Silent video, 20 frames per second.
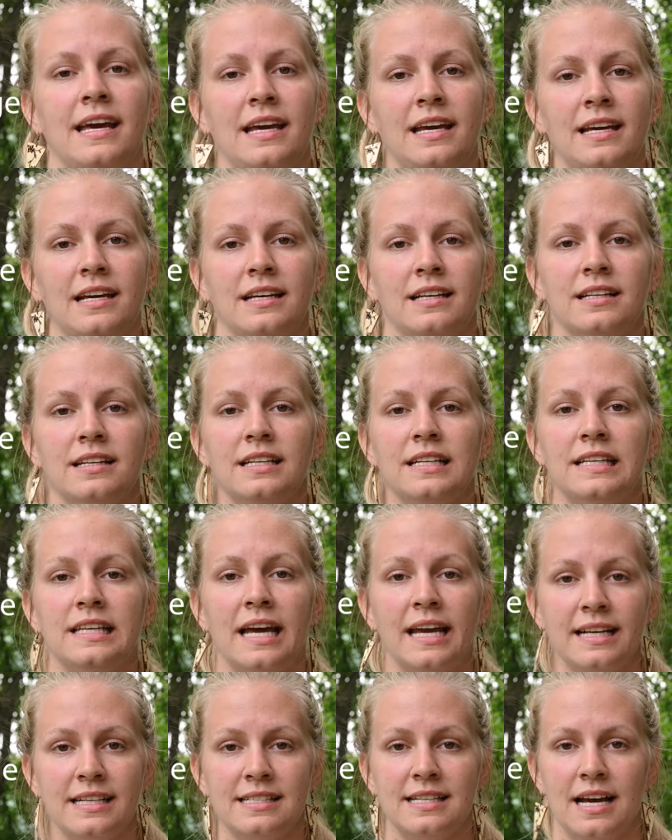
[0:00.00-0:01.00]
a
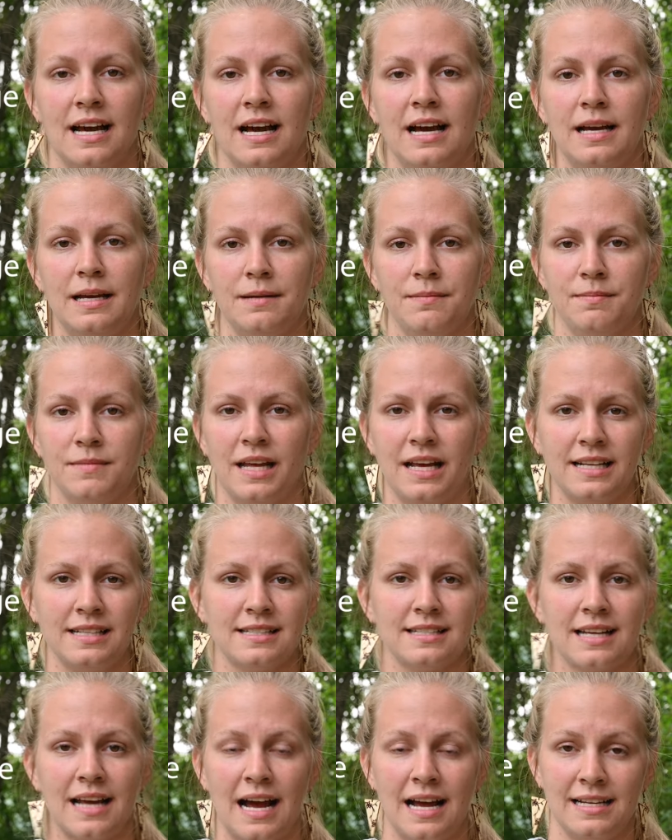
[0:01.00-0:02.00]
nighttime, night
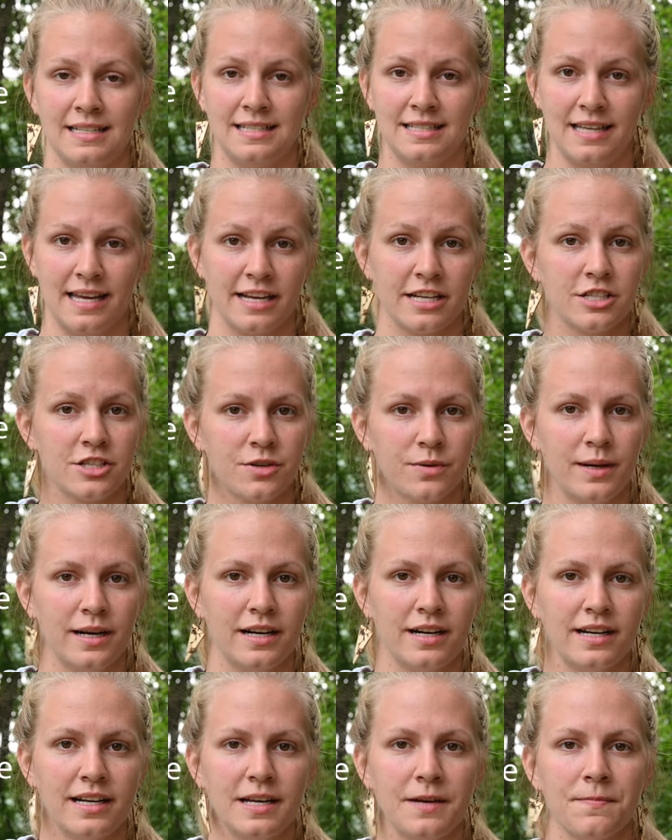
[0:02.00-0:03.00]
sky
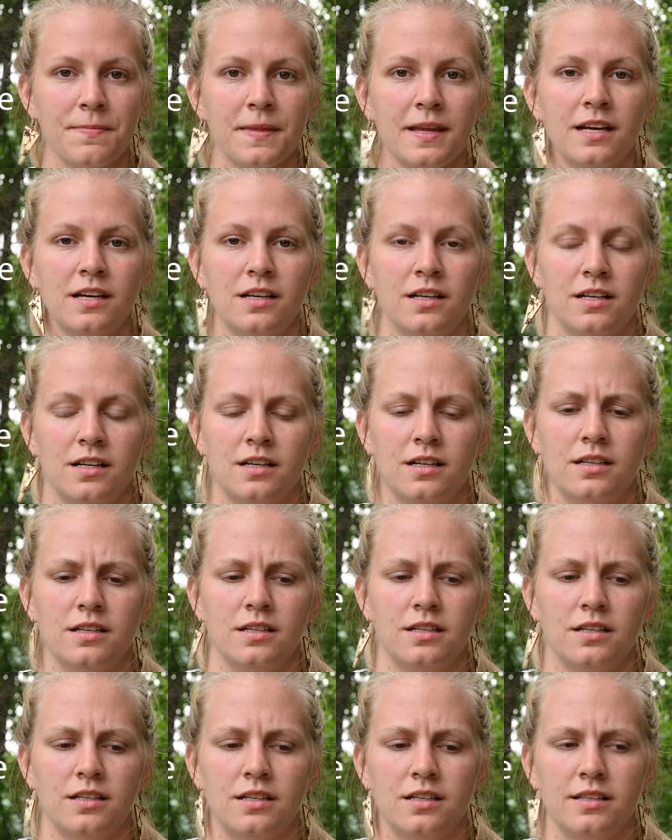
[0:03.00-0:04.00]
sanctuary.
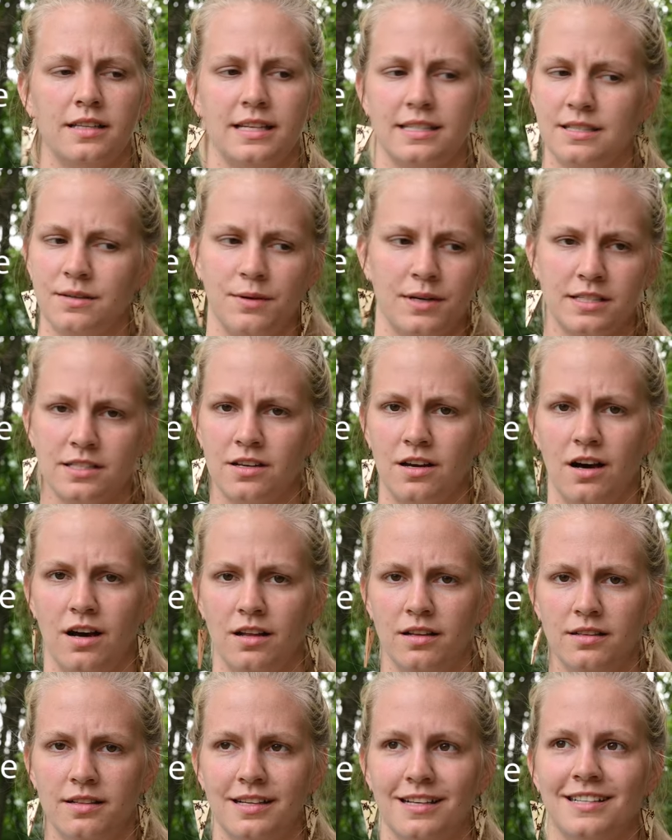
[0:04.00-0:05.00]
That's not what it's
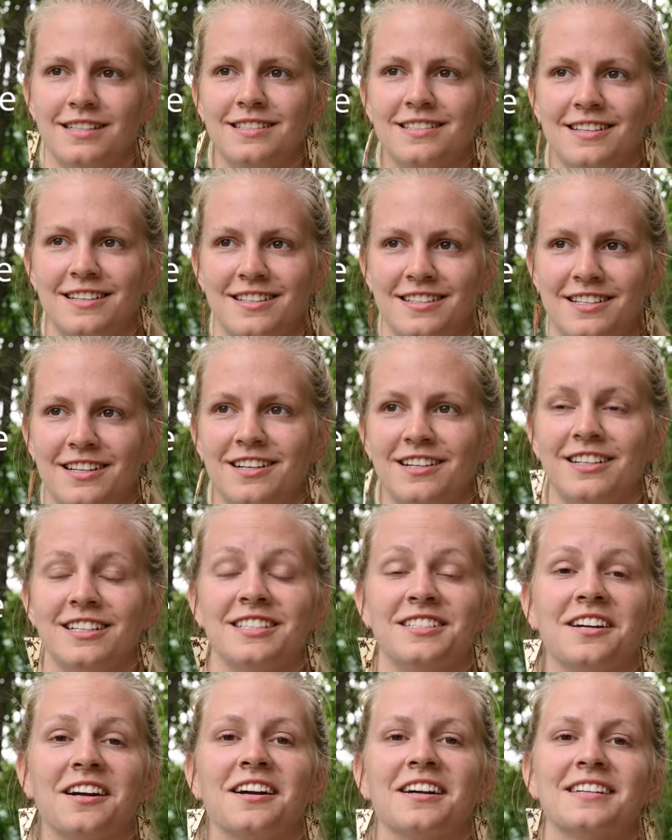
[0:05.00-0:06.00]
called. It's considered a
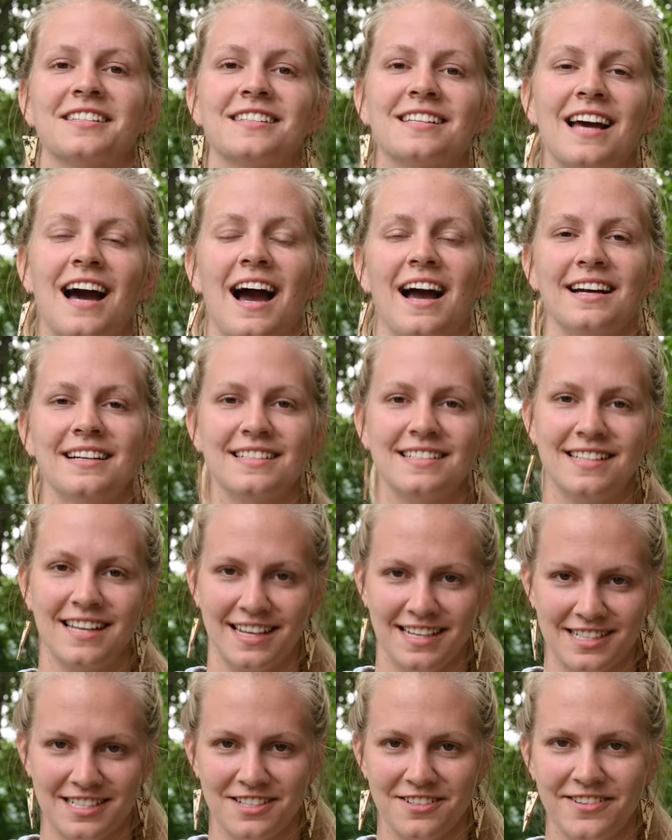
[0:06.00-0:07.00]
dark sky
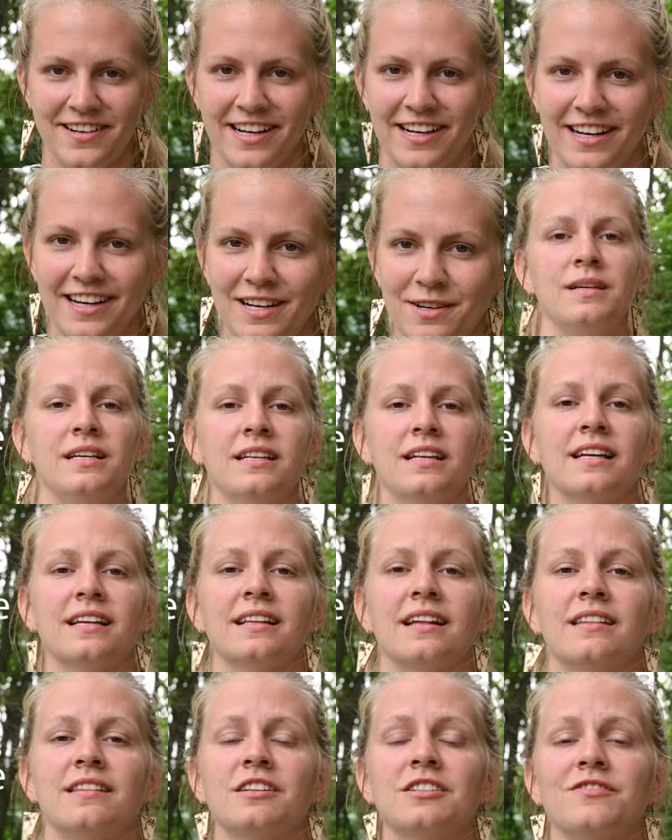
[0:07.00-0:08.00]
sanctuary, meaning
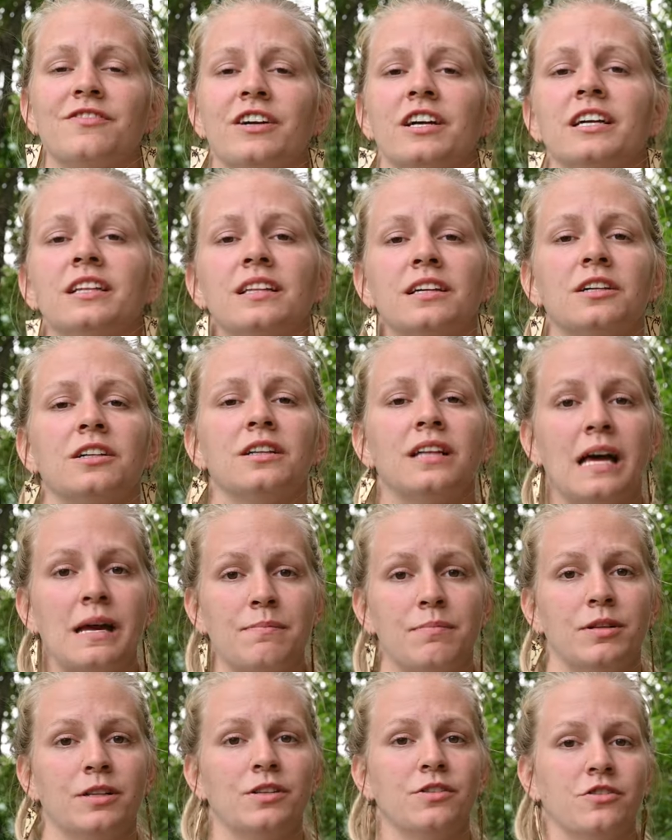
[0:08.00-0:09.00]
that there's very little
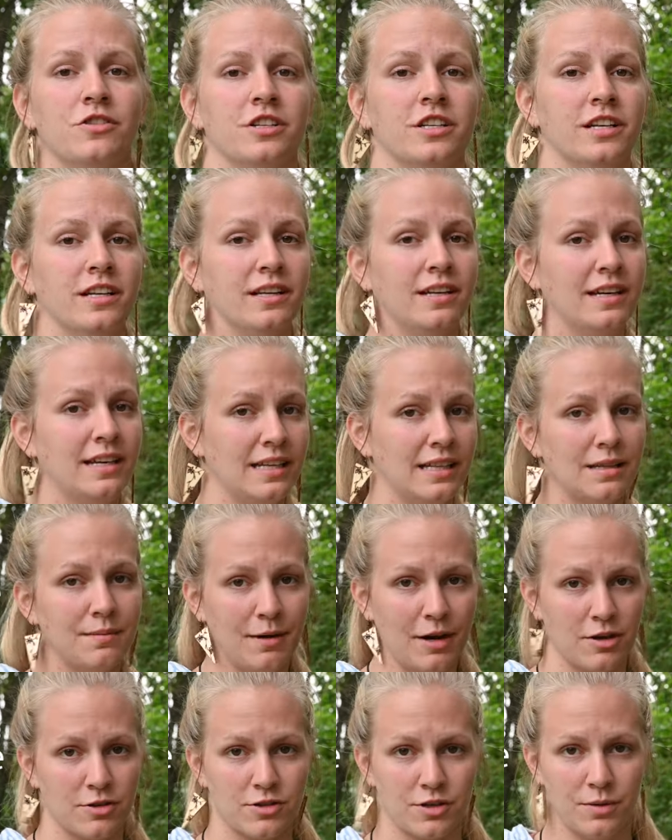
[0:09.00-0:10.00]
light pollution in the
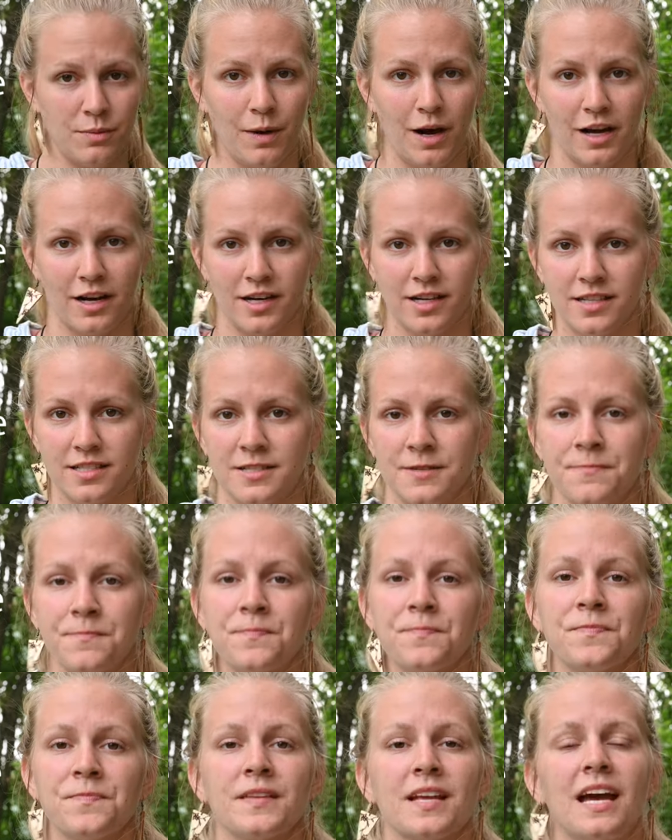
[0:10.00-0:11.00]
Boundary Waters.
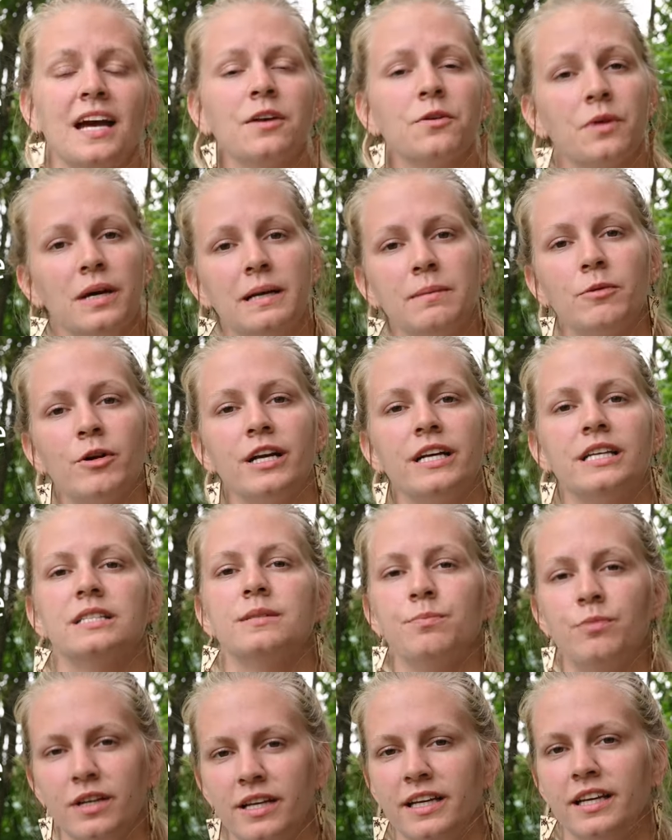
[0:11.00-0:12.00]
And Grand Marais
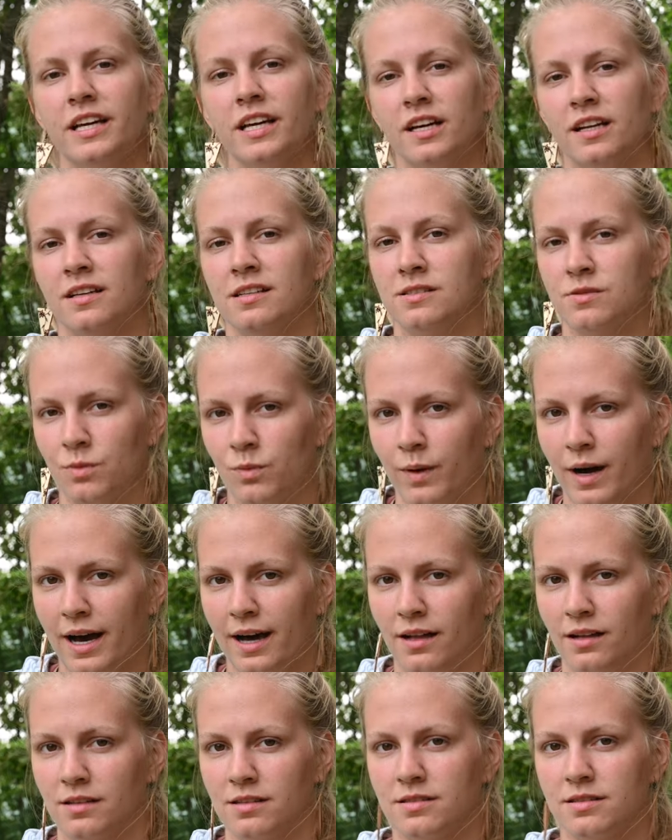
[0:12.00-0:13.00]
is pretty good as
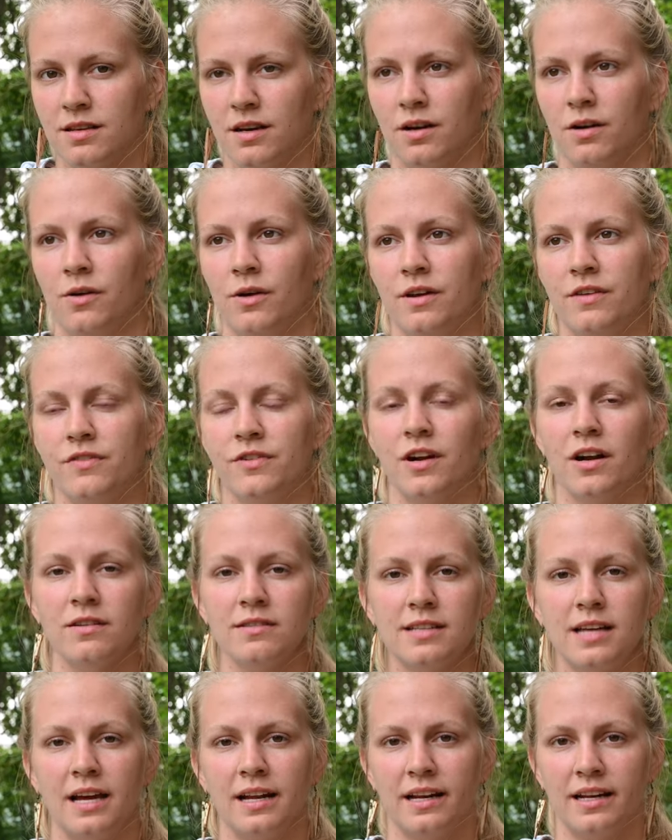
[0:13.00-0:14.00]
well, so if you're
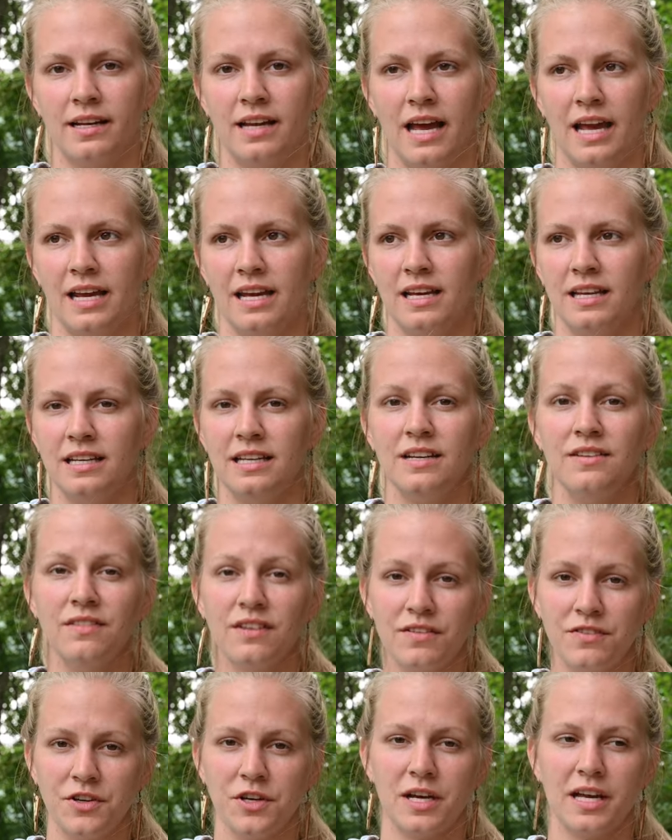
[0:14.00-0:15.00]
outside at night, and even
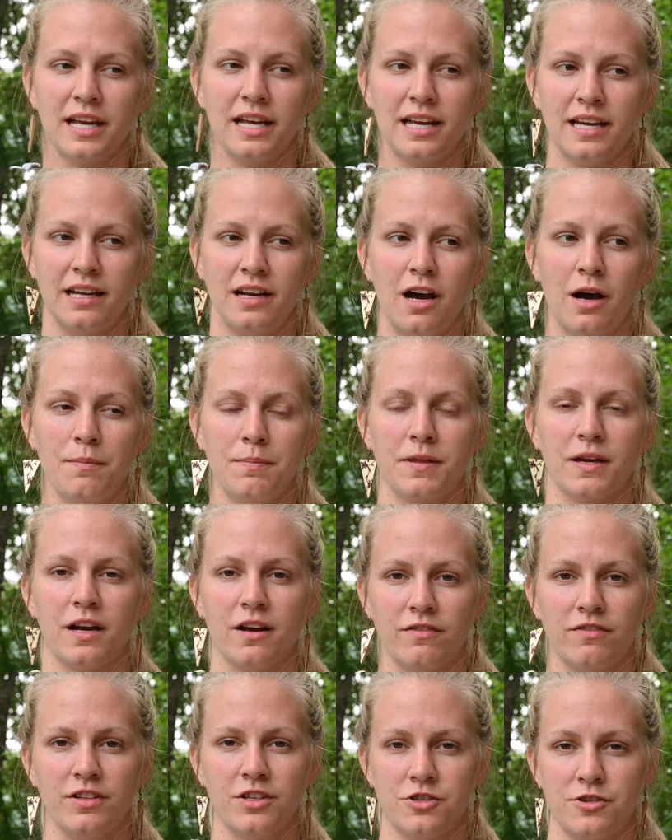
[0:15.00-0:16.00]
if you can get up the
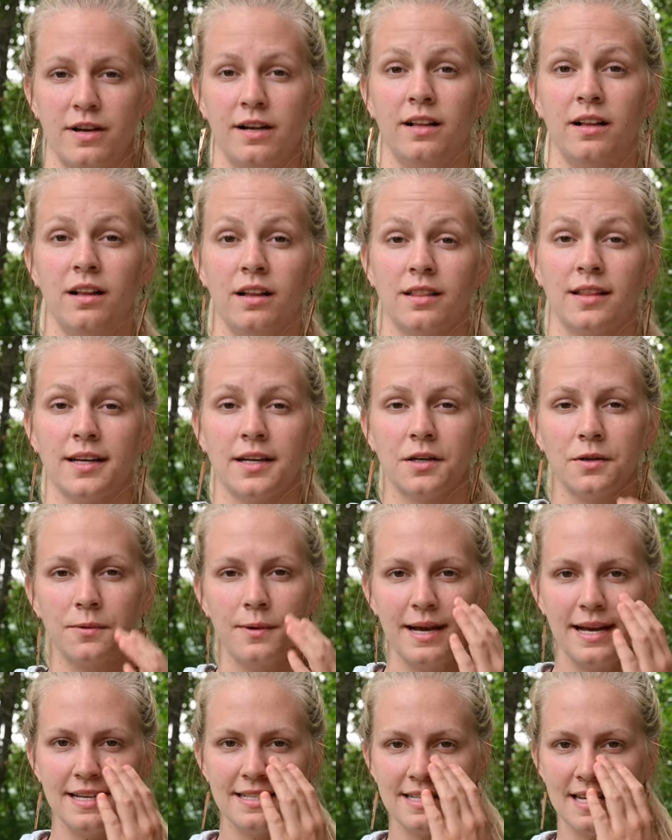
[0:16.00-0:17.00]
Gunflint Trail a little
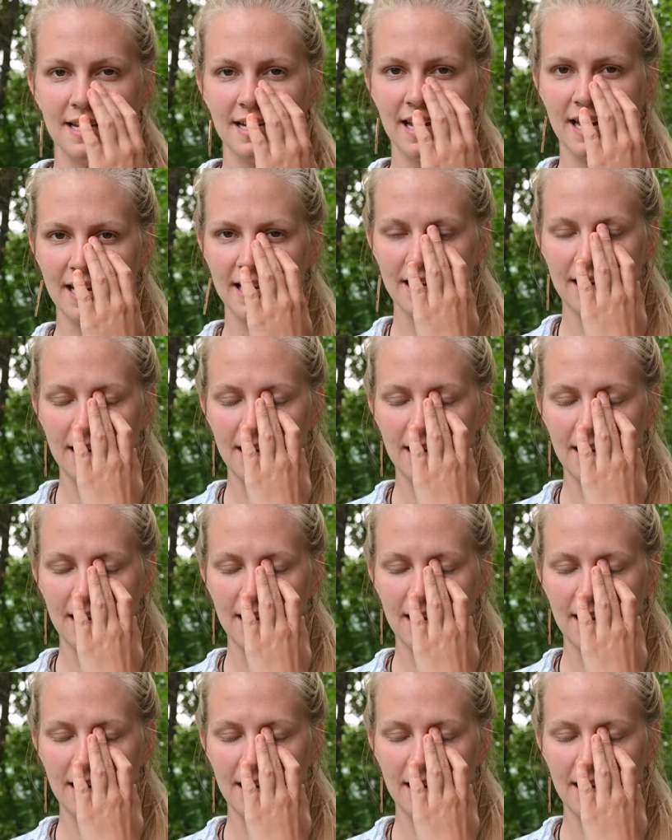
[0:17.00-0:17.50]
ways at night,